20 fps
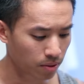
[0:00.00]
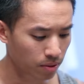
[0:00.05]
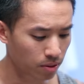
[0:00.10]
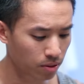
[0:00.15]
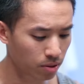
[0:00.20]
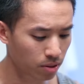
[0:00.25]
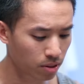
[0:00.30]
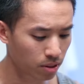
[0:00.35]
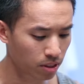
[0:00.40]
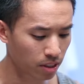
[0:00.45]

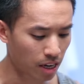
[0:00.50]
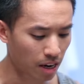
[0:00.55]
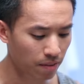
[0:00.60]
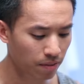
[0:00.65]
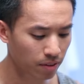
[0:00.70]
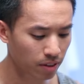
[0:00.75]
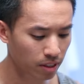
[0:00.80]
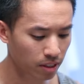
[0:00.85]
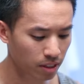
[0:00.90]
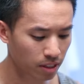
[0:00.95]
you can
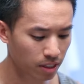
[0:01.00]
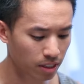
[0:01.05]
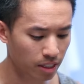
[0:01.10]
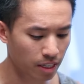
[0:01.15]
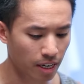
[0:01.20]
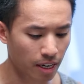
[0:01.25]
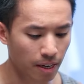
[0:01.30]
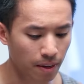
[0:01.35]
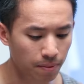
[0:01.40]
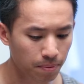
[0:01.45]
definitely
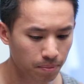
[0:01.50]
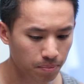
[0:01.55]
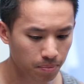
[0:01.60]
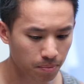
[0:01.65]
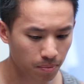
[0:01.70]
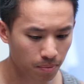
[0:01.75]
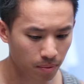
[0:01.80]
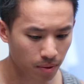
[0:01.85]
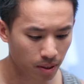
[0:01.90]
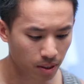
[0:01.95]
get
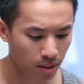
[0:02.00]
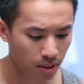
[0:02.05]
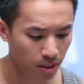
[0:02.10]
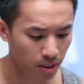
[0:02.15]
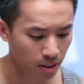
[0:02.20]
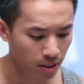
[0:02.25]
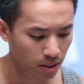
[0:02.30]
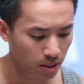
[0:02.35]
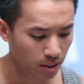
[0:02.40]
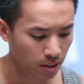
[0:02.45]

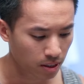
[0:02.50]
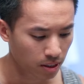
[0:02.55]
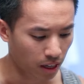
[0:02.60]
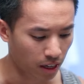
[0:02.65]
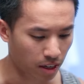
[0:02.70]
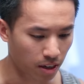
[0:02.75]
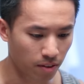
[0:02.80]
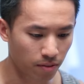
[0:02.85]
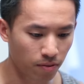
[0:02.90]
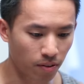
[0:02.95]

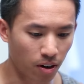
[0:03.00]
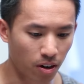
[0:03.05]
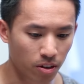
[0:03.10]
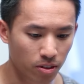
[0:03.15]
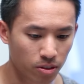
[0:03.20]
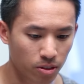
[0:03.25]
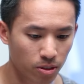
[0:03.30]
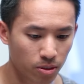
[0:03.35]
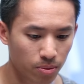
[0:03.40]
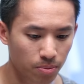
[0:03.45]
like a
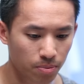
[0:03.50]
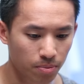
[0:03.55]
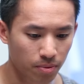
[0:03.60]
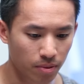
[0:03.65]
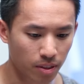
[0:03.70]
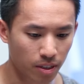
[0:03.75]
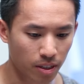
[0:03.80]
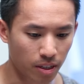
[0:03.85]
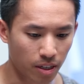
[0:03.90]
volume